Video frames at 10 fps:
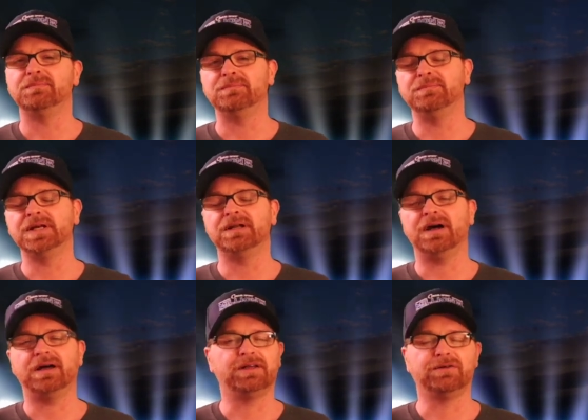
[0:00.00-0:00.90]
mid,
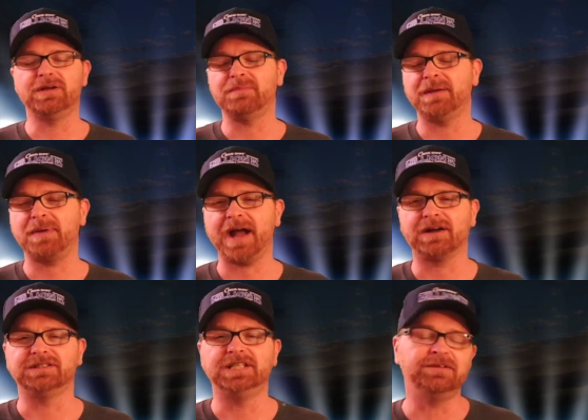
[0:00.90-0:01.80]
uh, the Green Bay
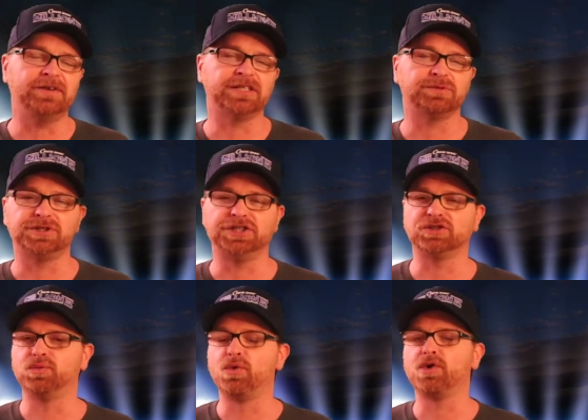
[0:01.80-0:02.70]
Packers defense was
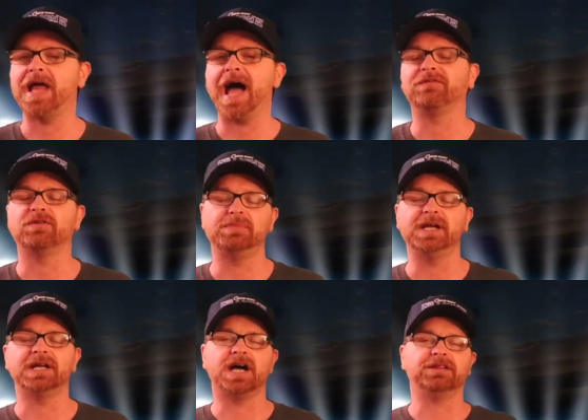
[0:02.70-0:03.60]
just worn out from
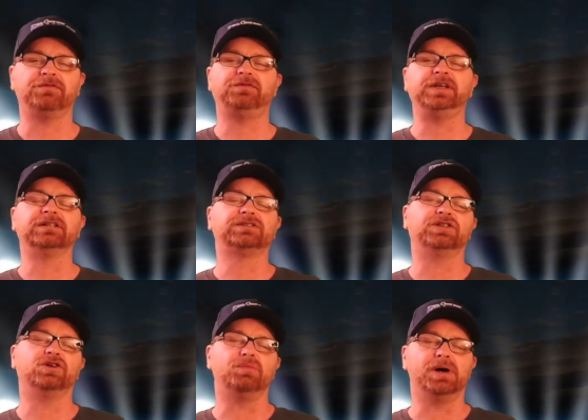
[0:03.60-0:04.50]
being on the field
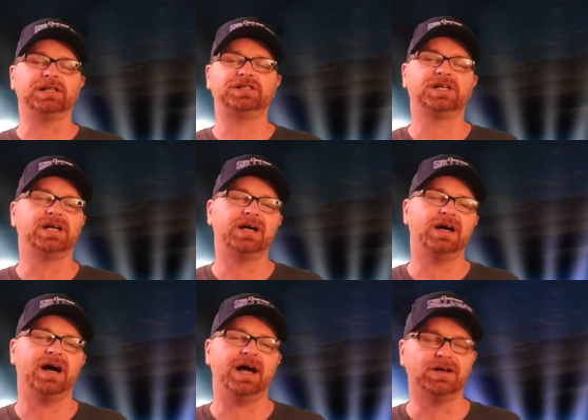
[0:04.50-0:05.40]
so much.
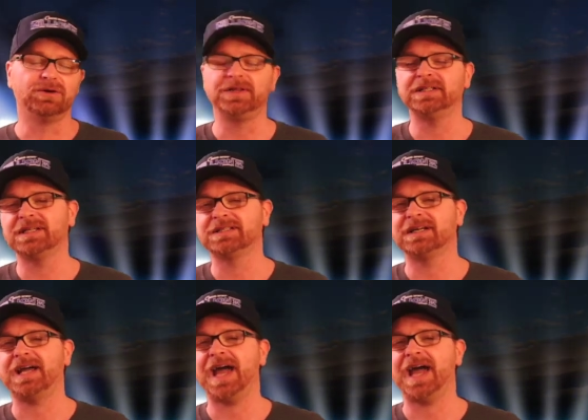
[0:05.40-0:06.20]
I don't think that's going to